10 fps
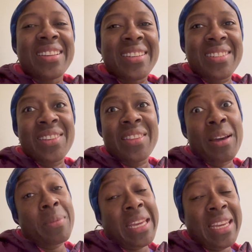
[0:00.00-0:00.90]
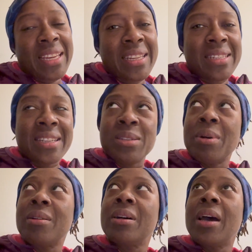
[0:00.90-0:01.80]
So that make it easy as
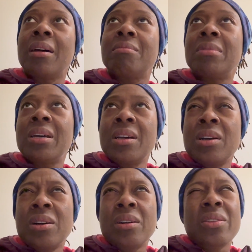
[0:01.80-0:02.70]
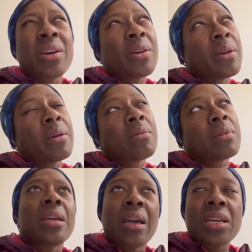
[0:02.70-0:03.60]
well. Um, although, yeah,